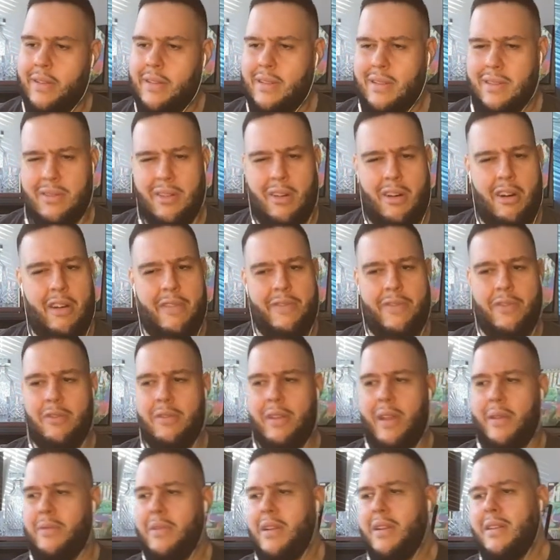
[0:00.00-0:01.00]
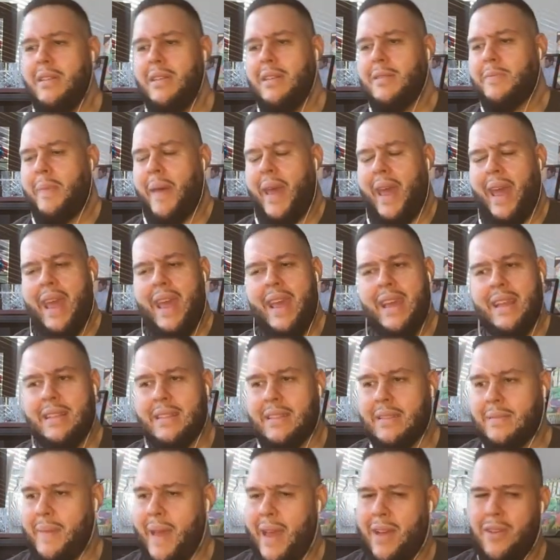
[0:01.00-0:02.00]
It's just awful. Like, what are these
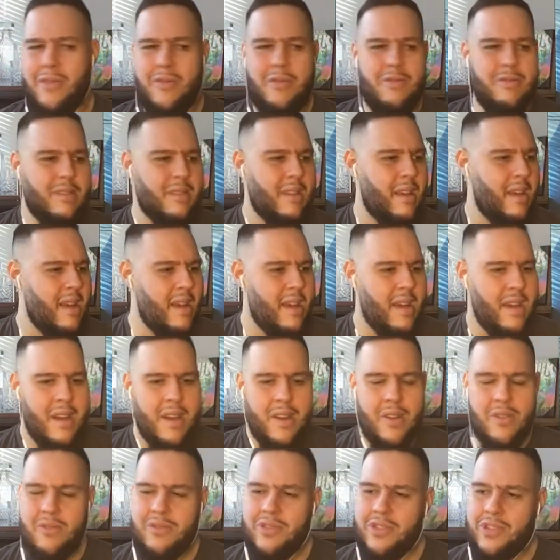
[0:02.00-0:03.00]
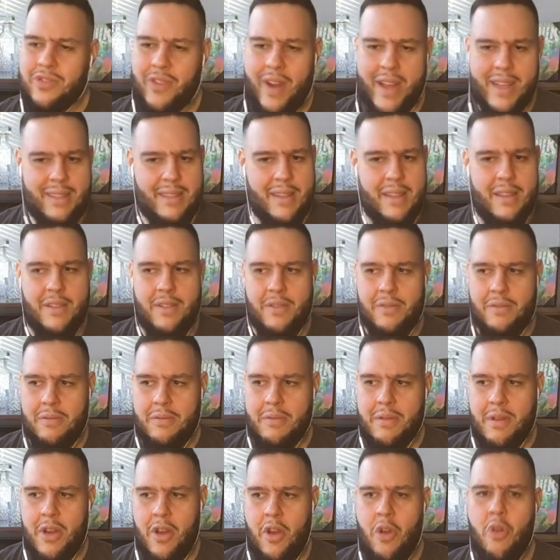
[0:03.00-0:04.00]
pants, man? Who's dressing you?
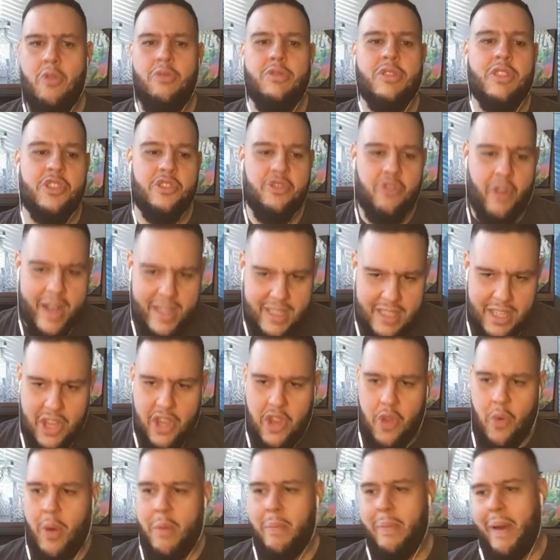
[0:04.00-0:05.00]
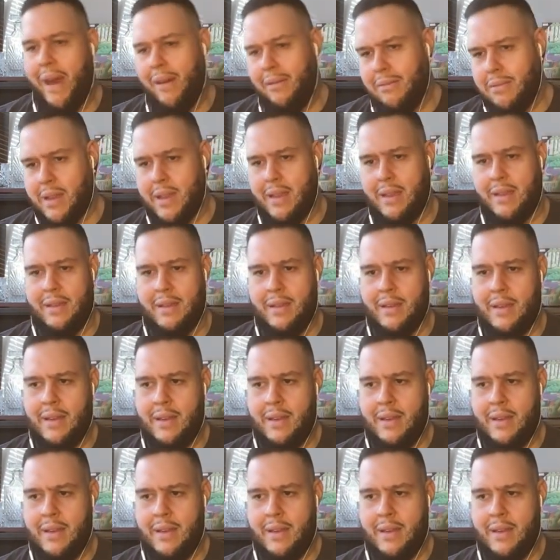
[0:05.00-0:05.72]
Who's addressing you about it?